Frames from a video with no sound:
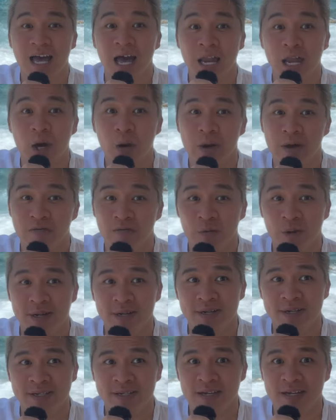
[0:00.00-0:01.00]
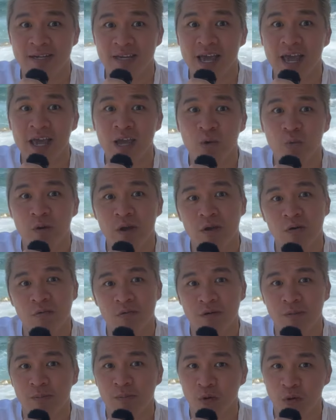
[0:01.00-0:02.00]
Hello, everyone. Today we are
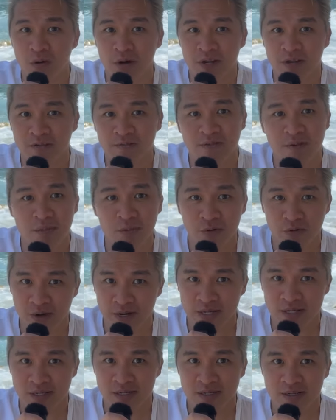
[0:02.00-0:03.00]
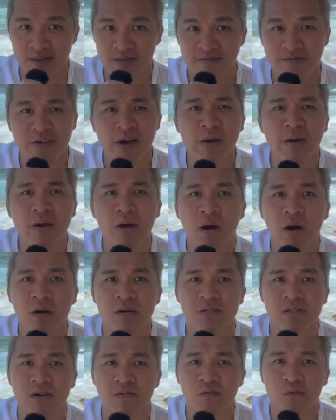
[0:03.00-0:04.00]
reporting from Greece, the very
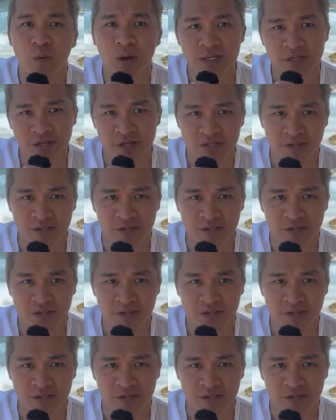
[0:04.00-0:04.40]
heart of Western